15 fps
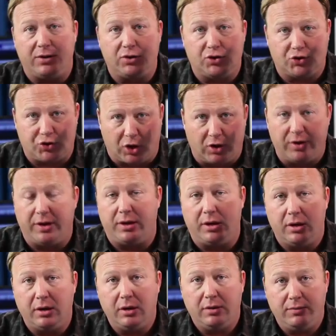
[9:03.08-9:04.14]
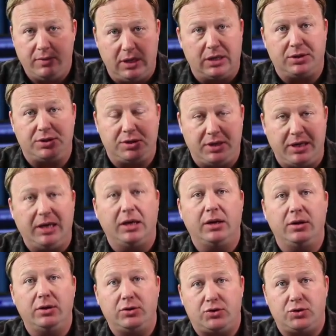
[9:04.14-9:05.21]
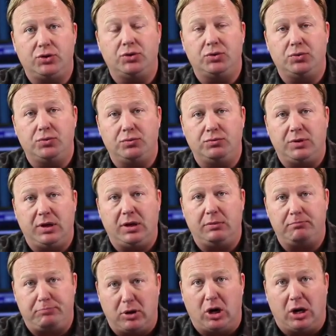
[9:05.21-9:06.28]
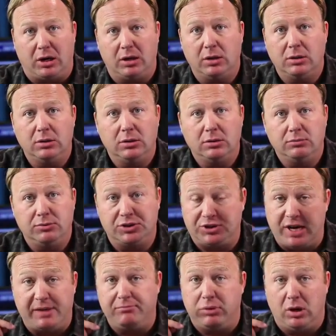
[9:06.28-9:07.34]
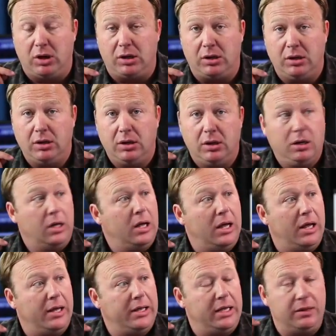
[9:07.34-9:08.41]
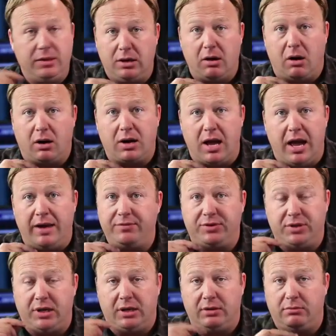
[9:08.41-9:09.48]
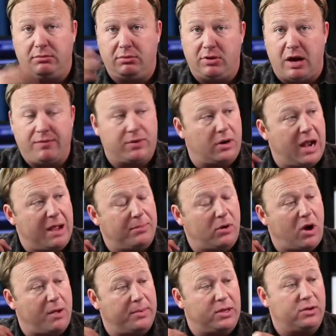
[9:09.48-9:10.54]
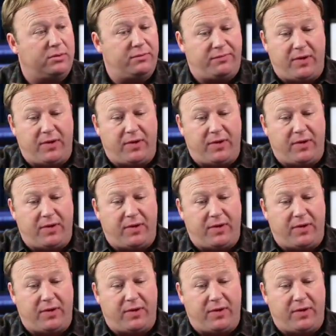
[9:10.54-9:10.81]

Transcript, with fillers: inserted this into the book, the same book uh, in the archives that Governor Abercrombie couldn't